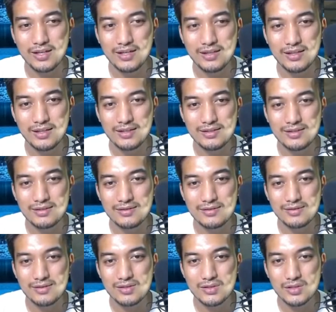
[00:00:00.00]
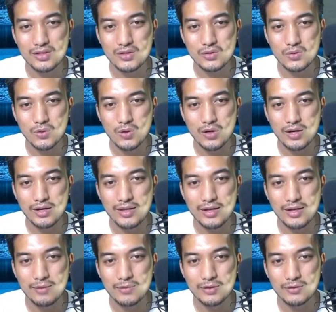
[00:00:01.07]
and then let's just destroy
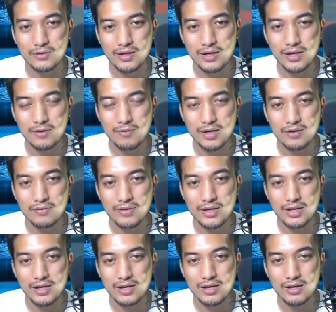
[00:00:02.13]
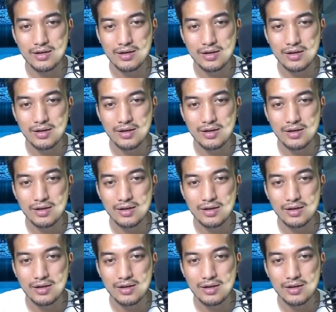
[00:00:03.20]
that collide right up there.